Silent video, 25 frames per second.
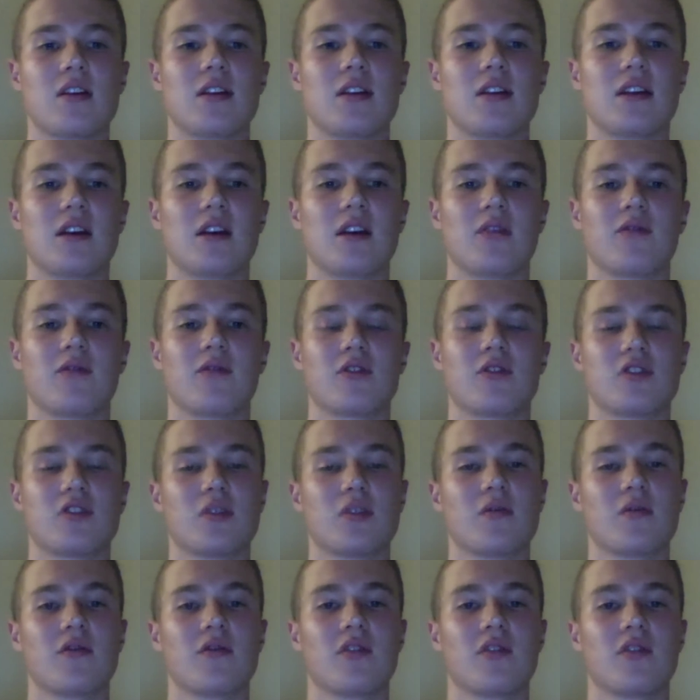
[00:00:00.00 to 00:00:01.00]
Now, for
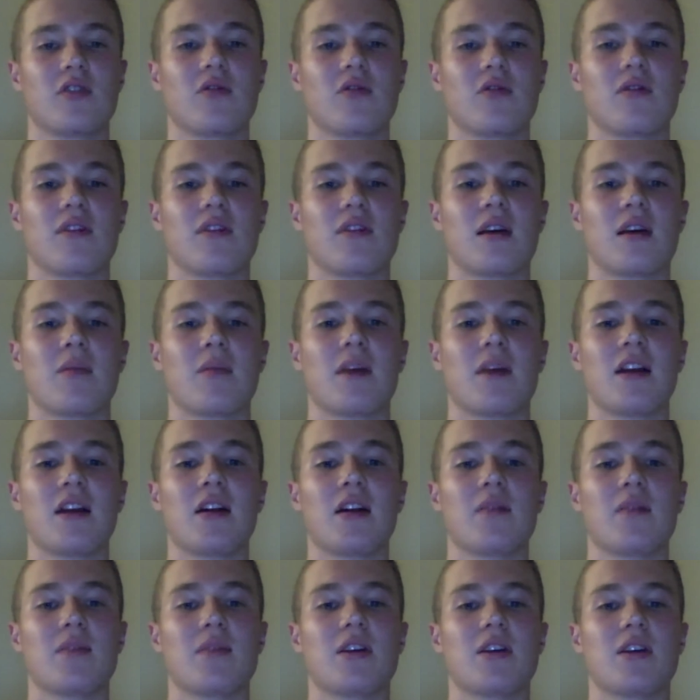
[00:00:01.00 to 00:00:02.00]
some of you, that might
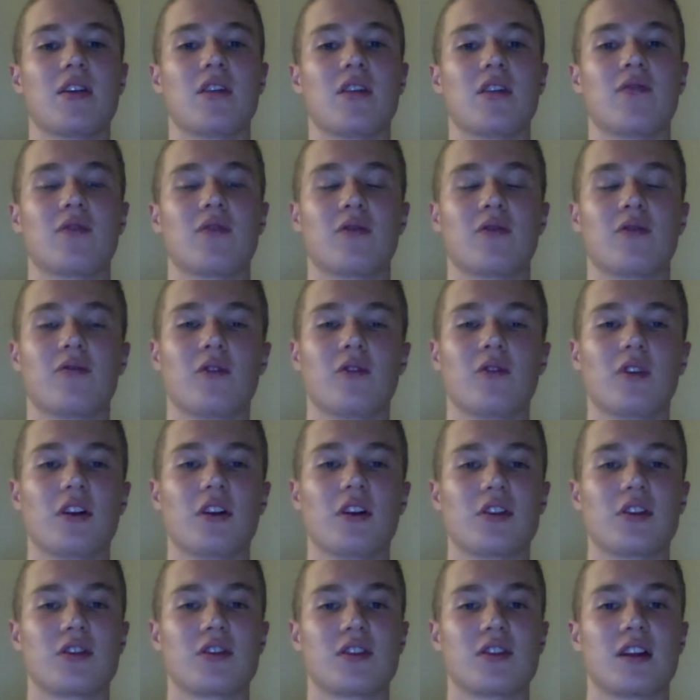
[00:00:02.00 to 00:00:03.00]
not be enough to fully
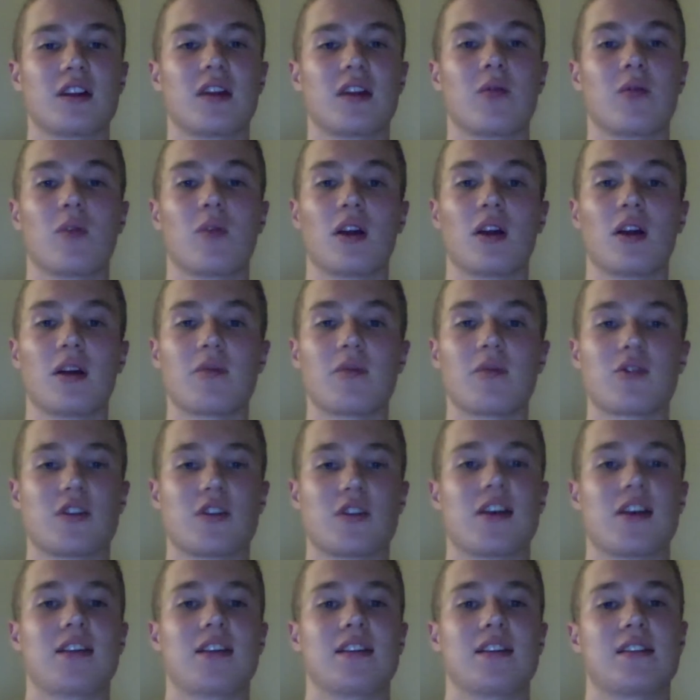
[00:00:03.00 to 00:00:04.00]
understand what I'm
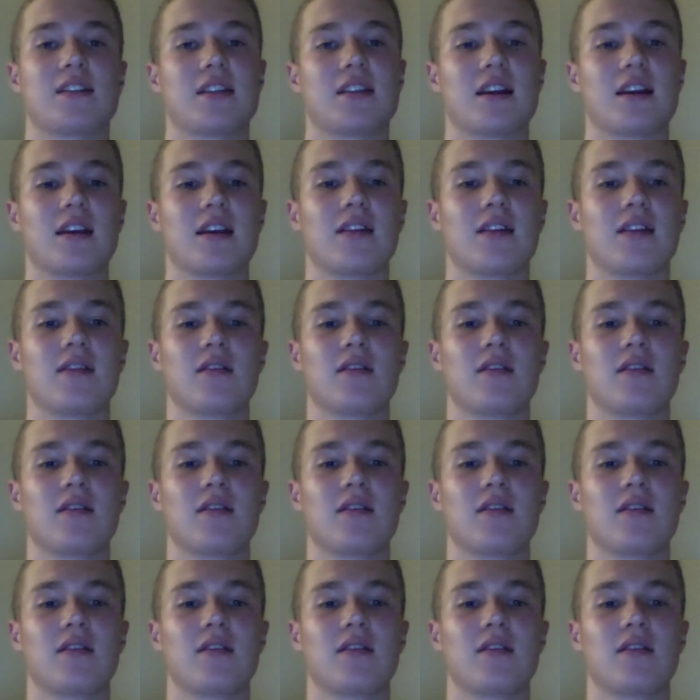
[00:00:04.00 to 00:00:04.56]
trying to say.